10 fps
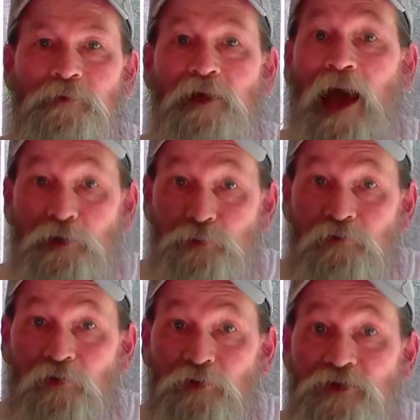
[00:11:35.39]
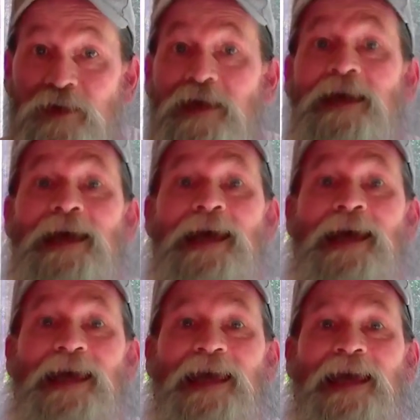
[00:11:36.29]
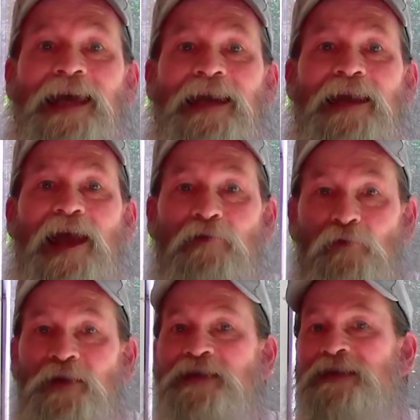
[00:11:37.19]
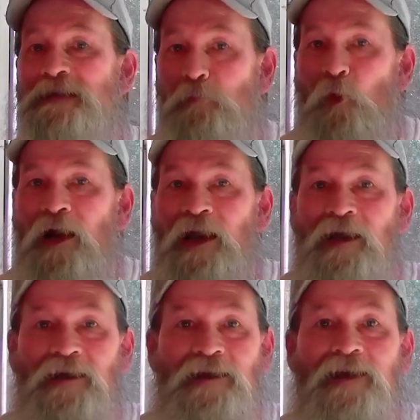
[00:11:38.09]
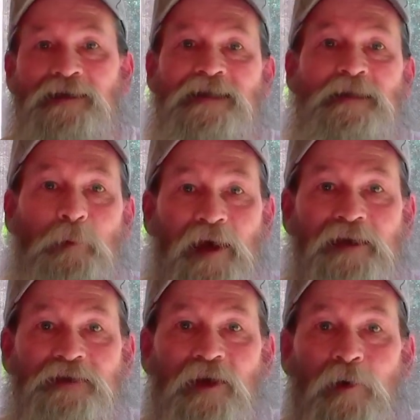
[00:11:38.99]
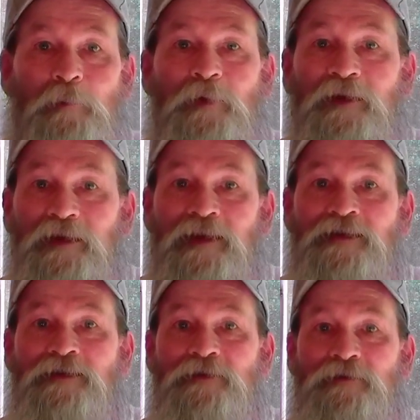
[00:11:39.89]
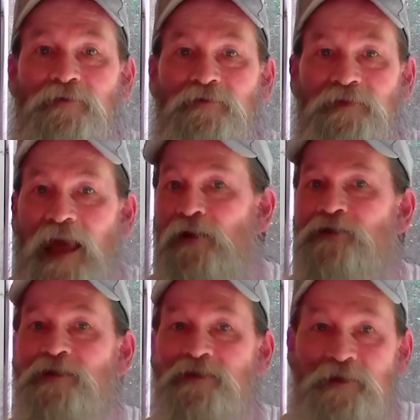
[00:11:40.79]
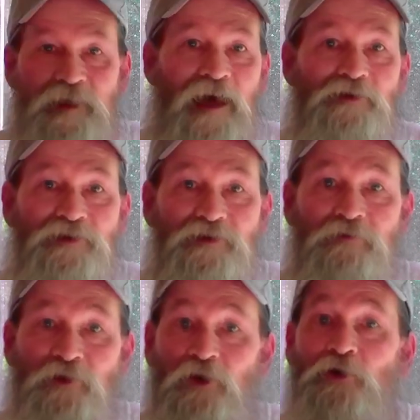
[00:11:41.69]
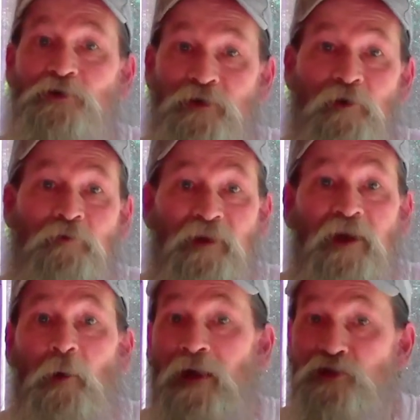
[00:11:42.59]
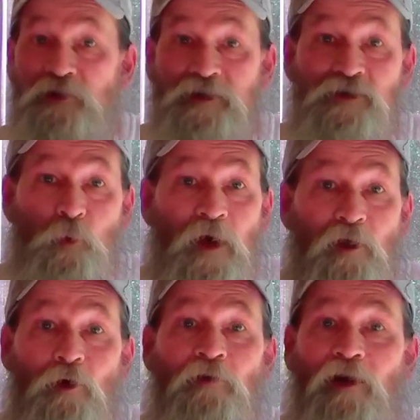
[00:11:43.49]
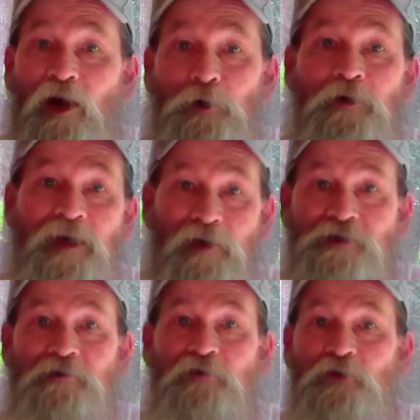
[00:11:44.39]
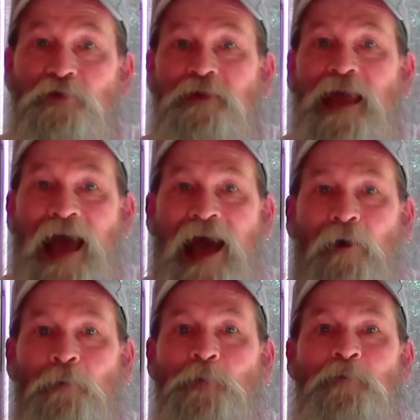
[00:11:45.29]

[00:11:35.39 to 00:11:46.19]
controversy, and every spring it spikes up and gets thousands and thousands of views. The video actually is well over 100,000 views now,